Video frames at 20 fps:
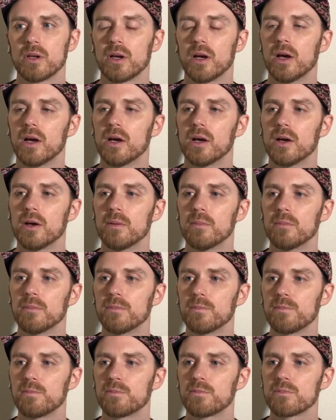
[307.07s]
Um,
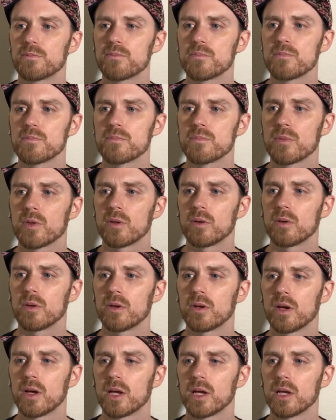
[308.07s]

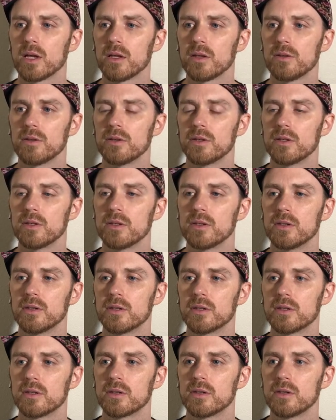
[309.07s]
I had the